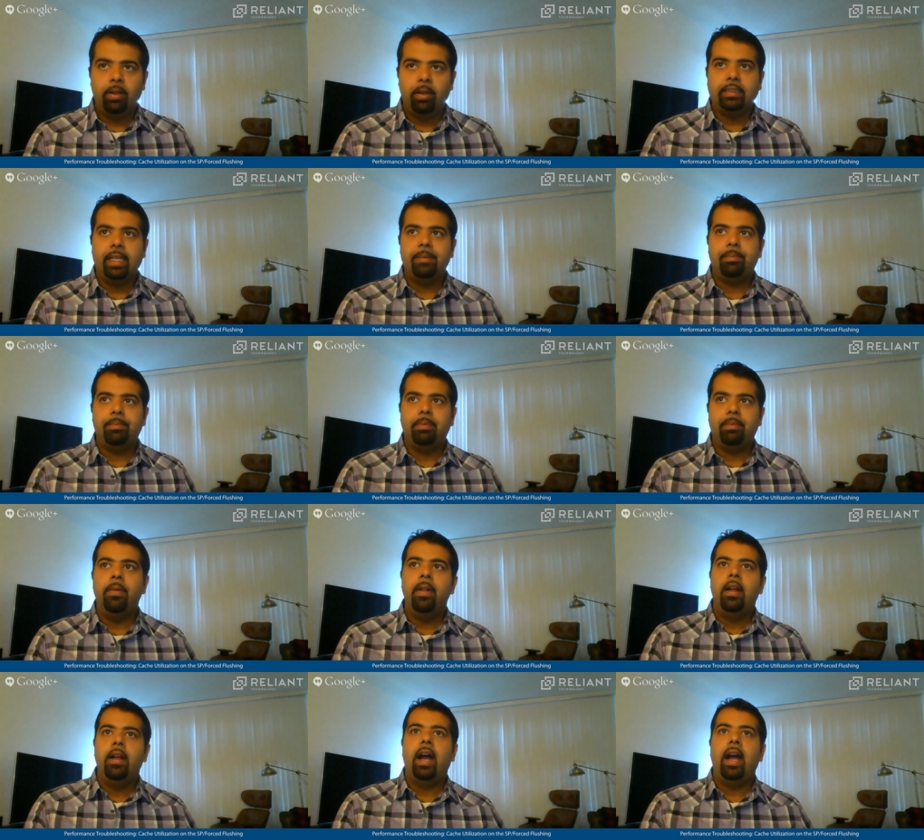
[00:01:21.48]
For example,
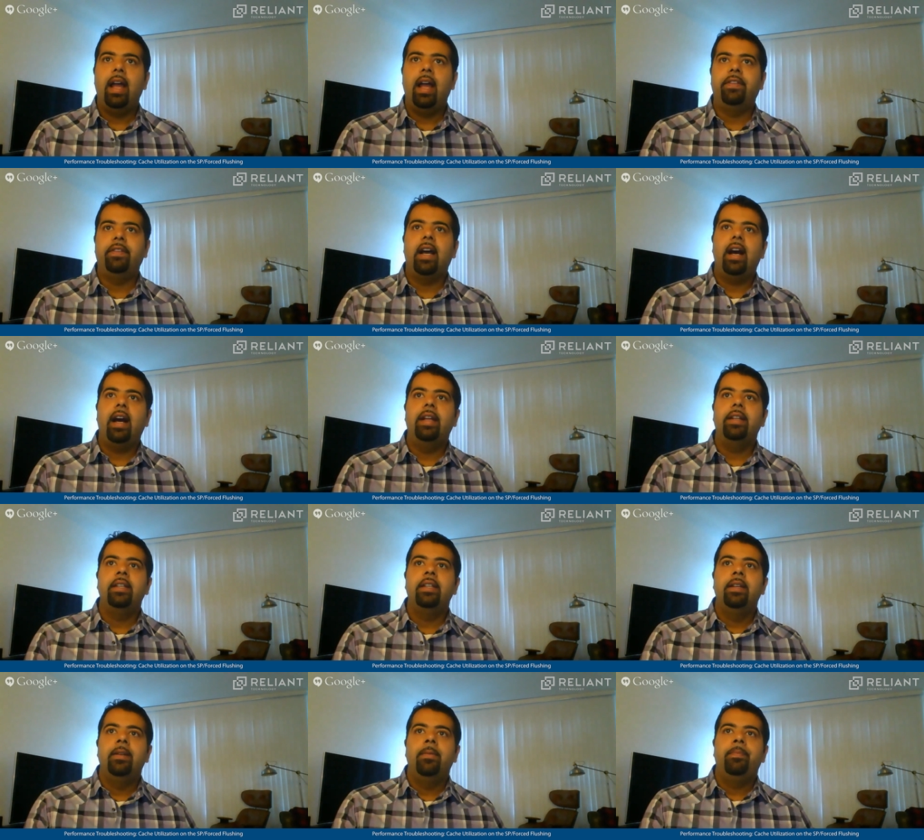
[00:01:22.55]
I've
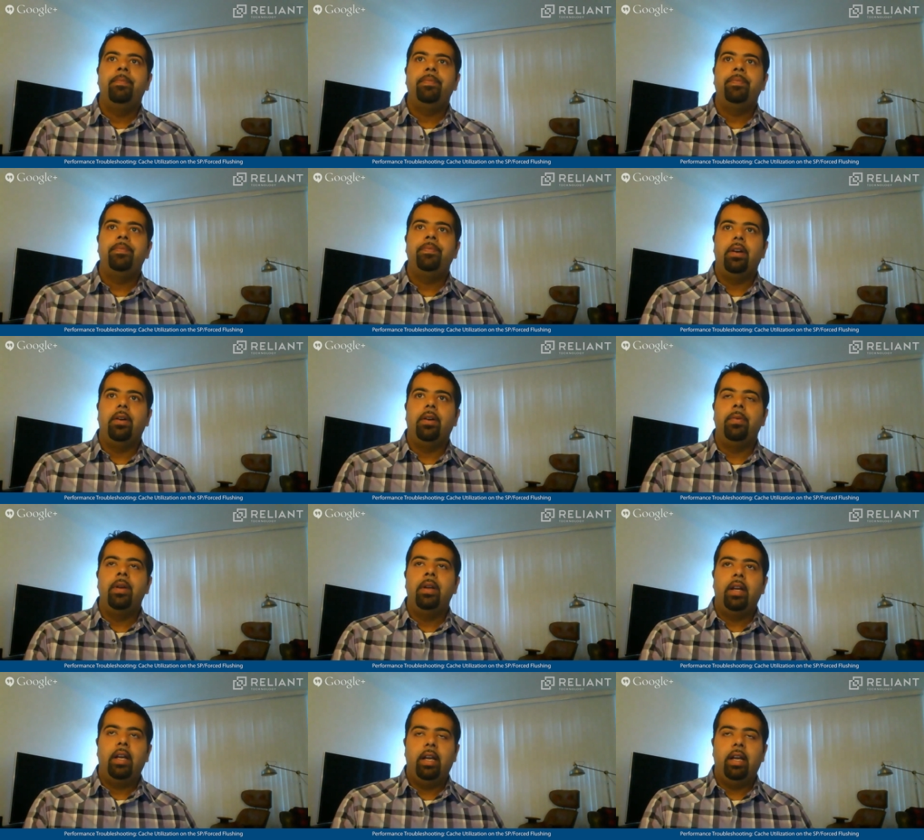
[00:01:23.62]
got,
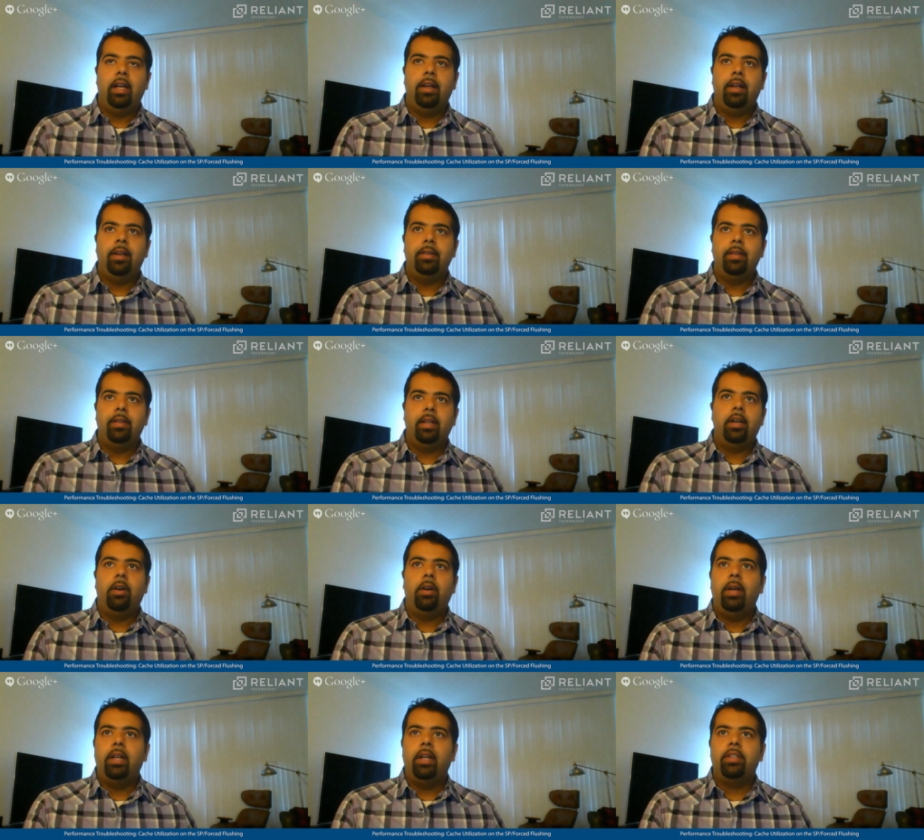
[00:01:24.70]
an
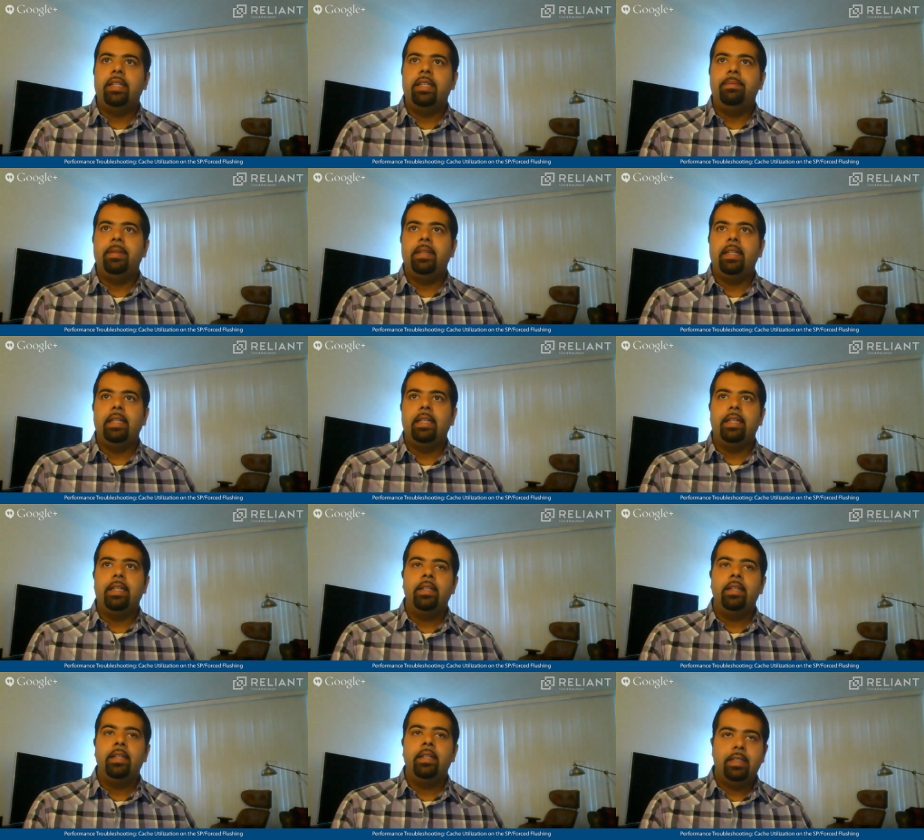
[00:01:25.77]

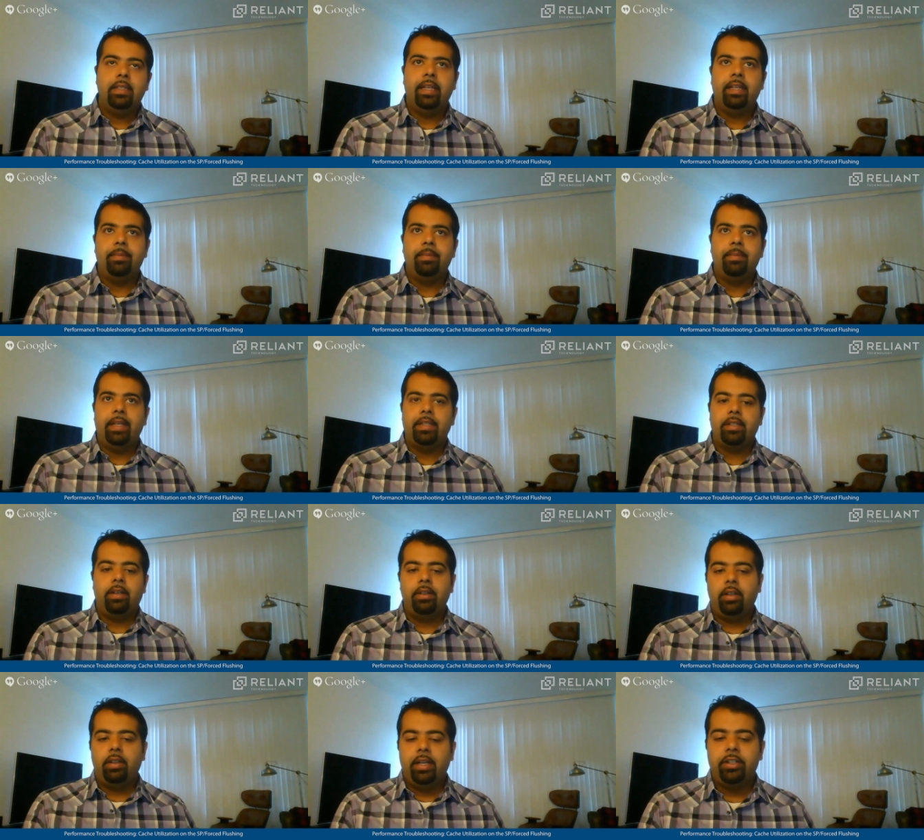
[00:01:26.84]
OLTP
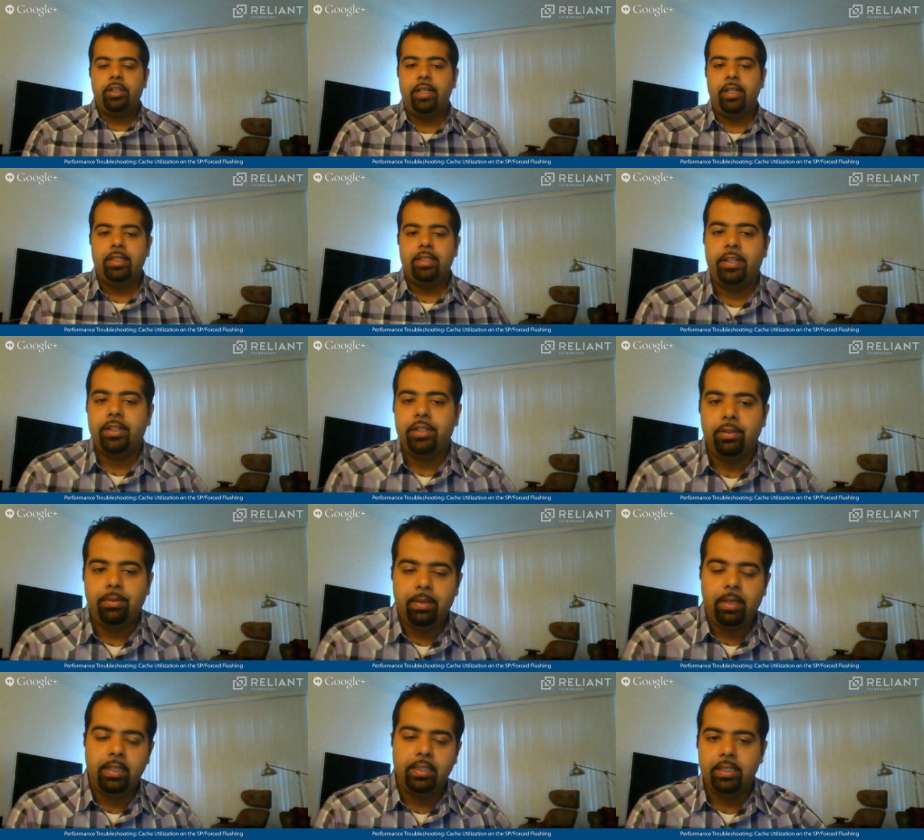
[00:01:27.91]
database, online
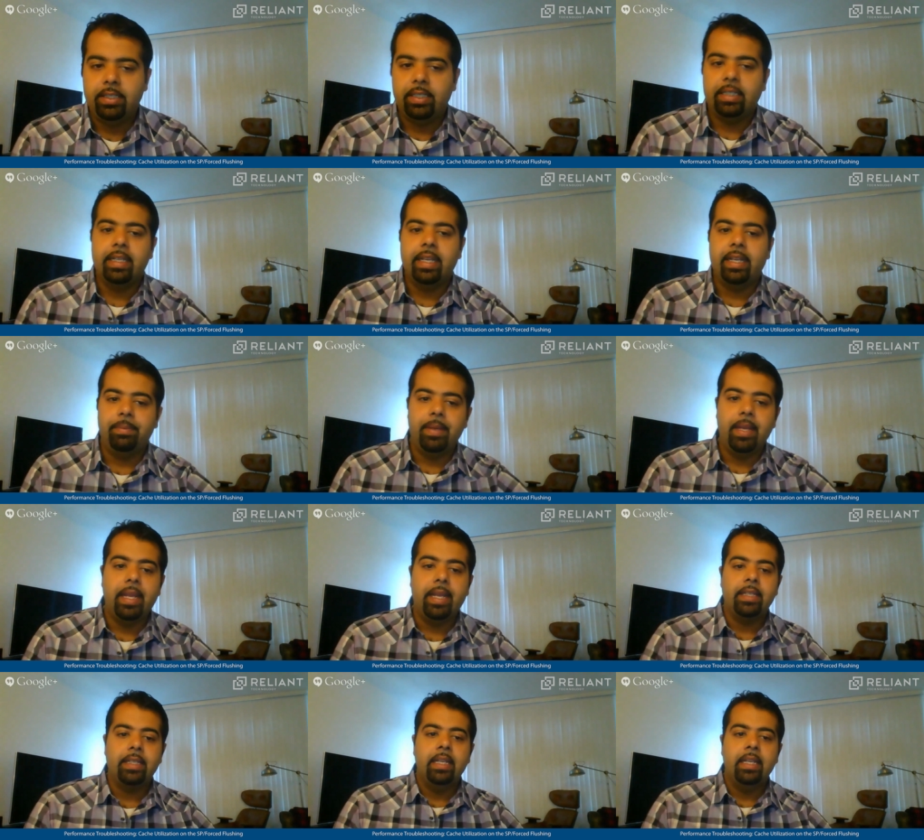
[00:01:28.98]
transactional processing
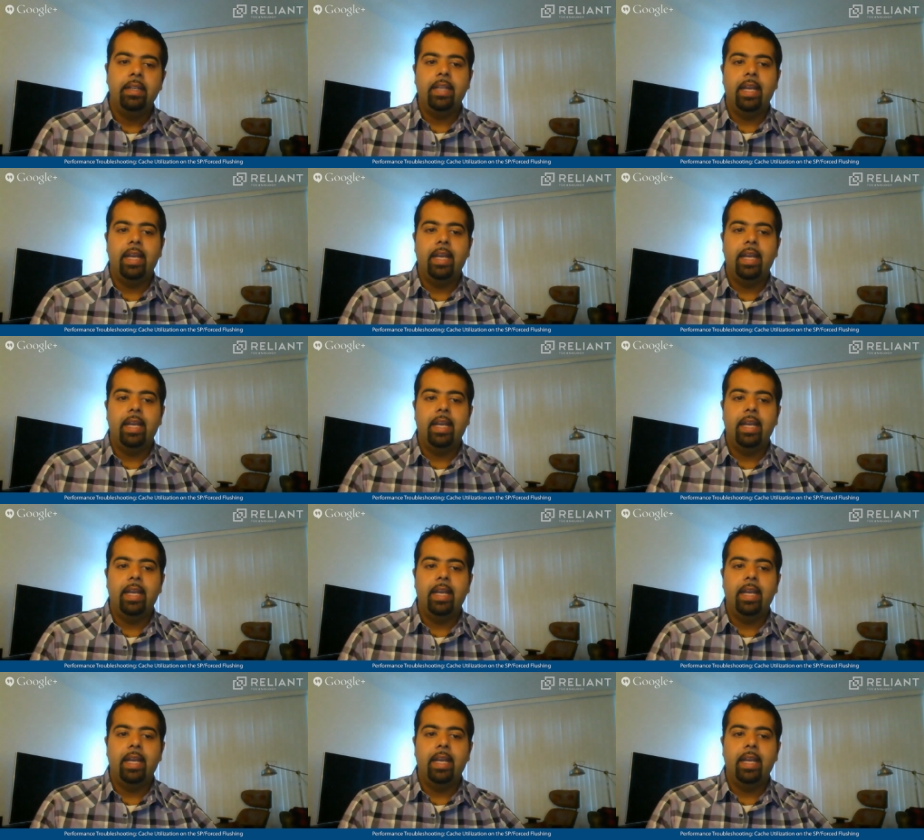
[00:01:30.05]
database,